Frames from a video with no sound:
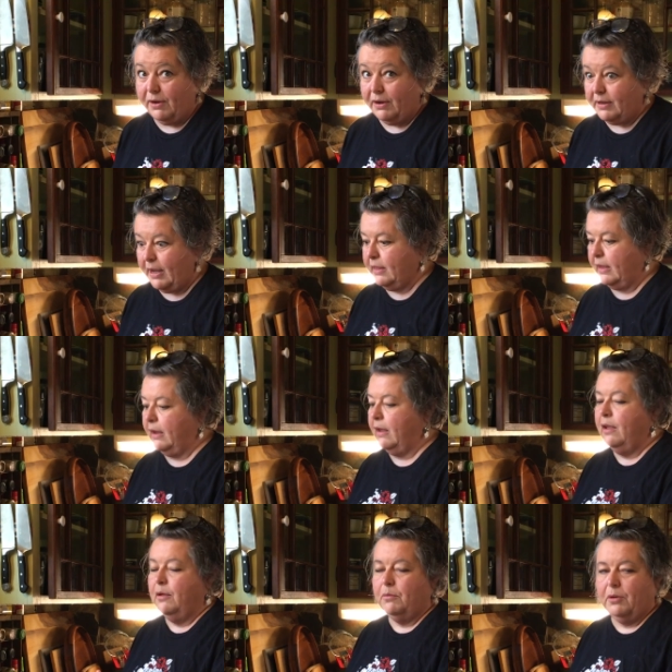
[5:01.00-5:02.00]
very tightly.
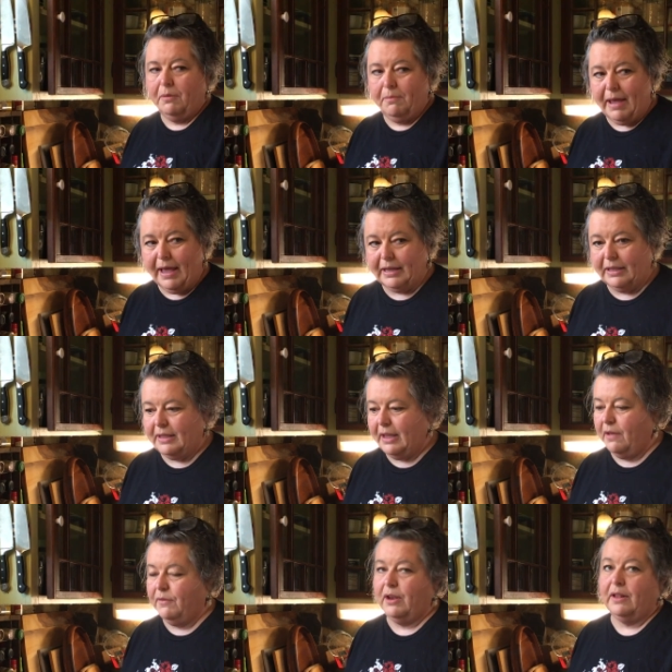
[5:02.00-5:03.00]
Put it back in the
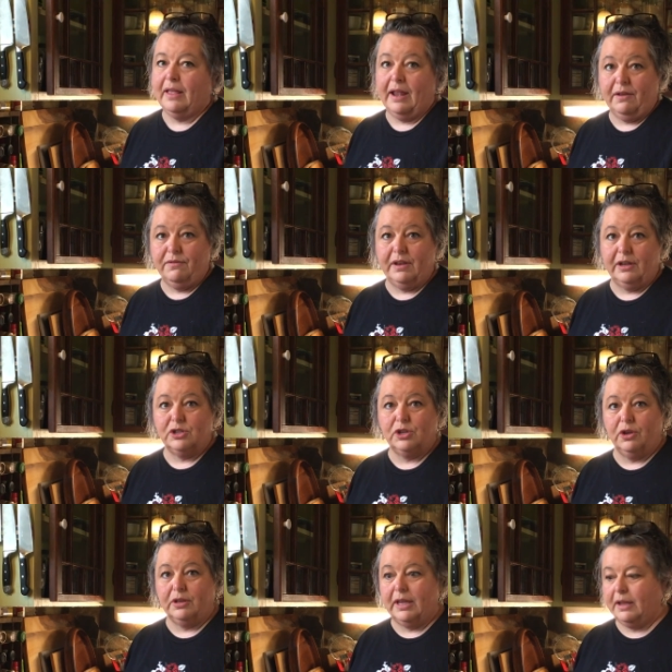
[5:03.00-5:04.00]
oven and let it finish
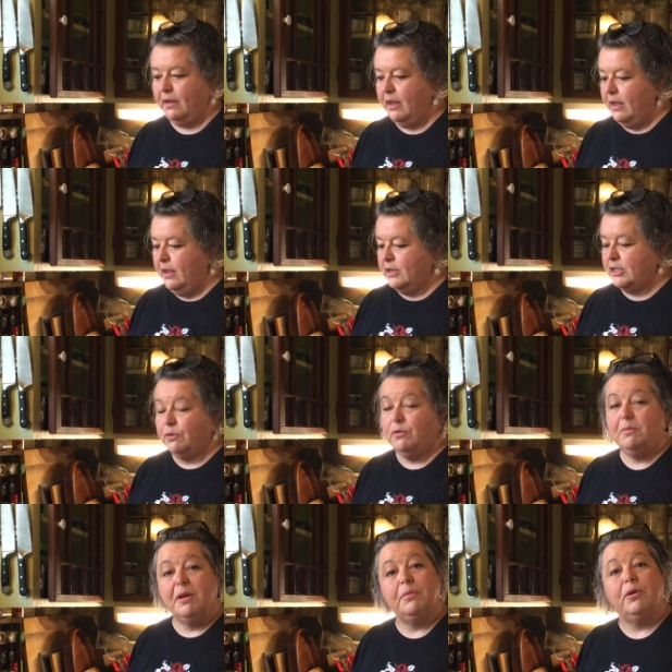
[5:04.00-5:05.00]
cooking. So
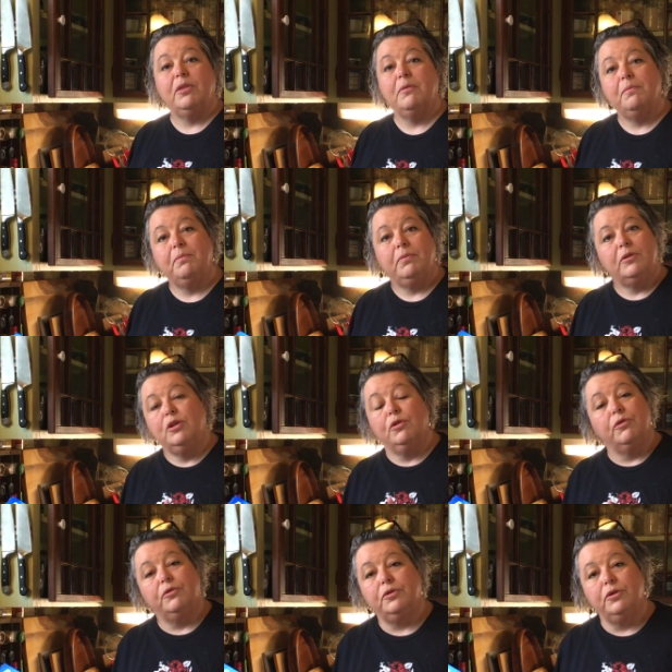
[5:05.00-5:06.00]
remember, the,
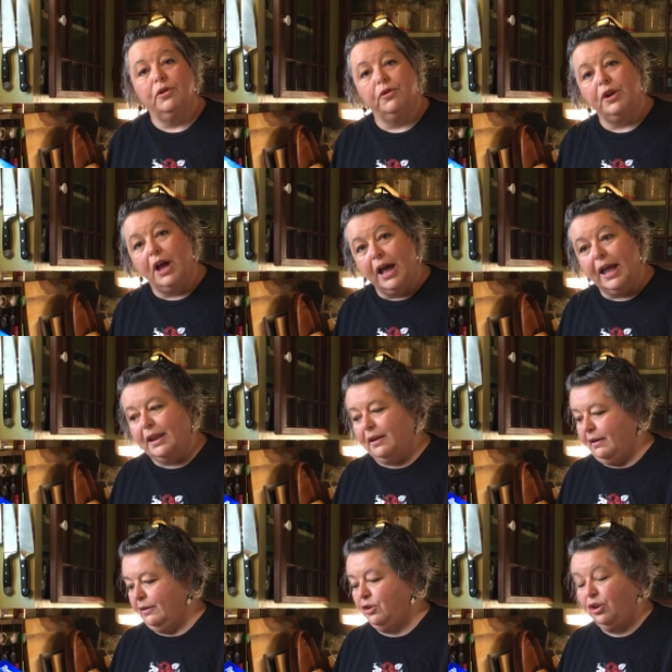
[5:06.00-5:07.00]
you're, you're not
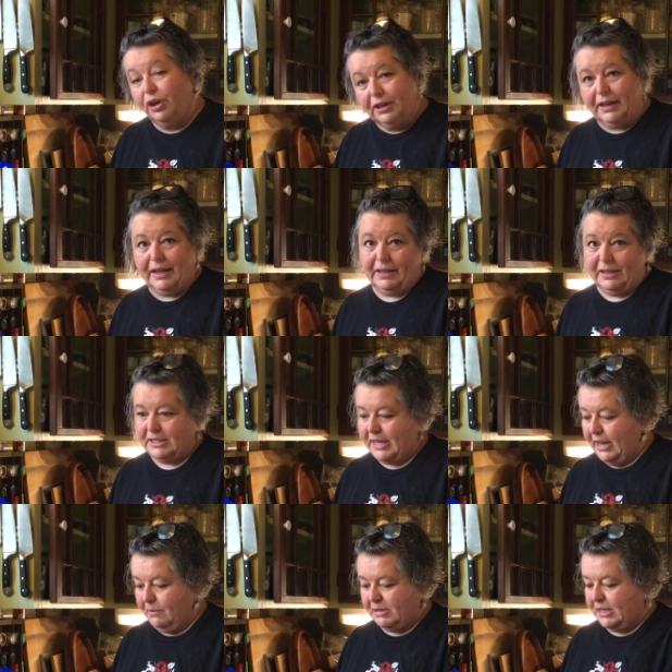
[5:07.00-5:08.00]
cooking this
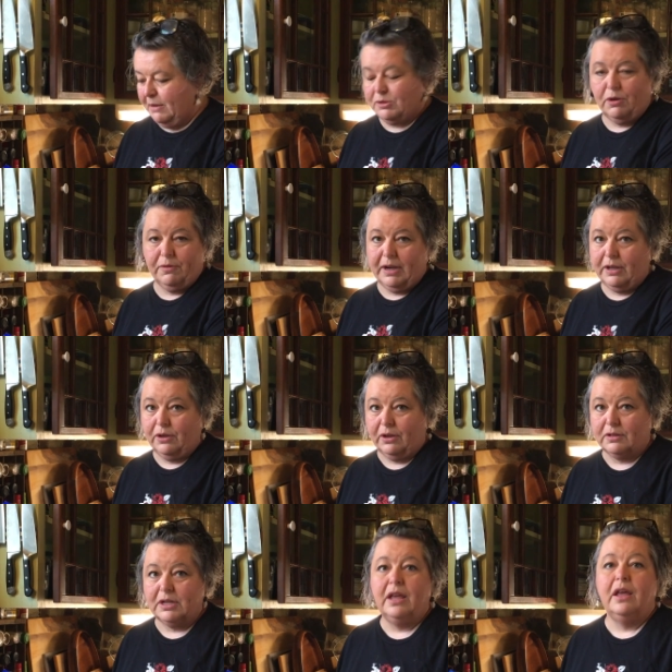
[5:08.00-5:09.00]
ham. This ham's already
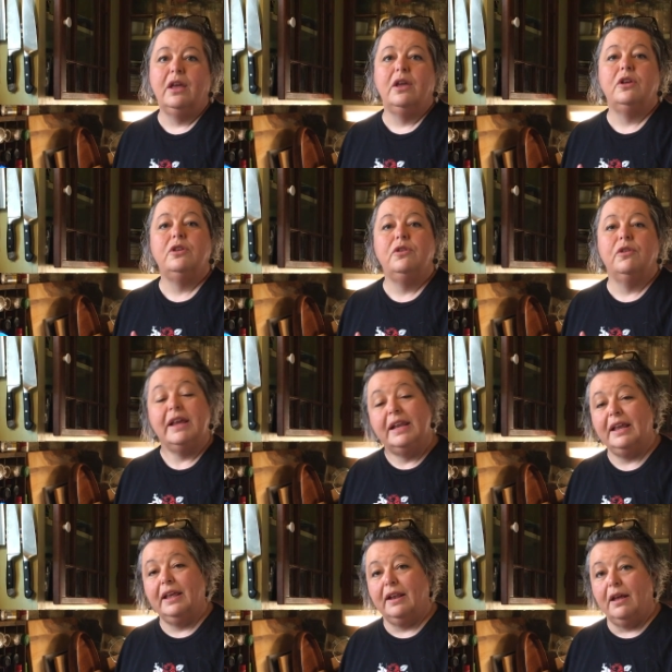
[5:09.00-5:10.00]
cooked. You're
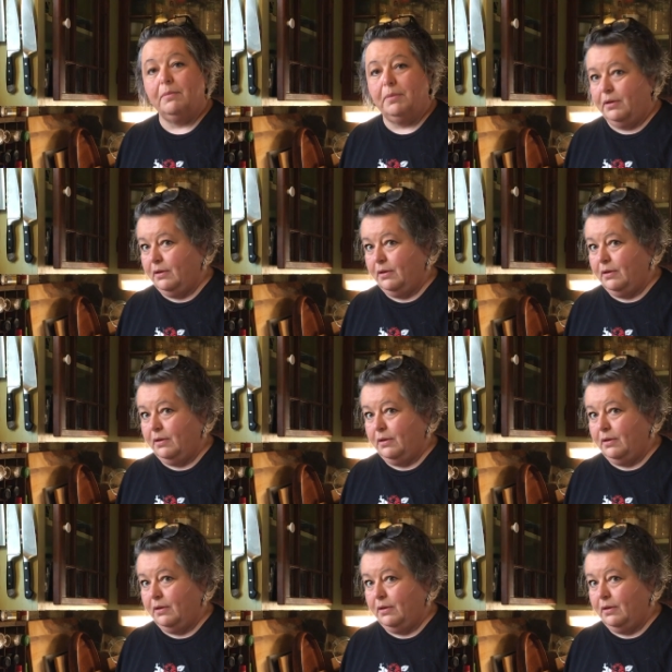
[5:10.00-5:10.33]
heating it up.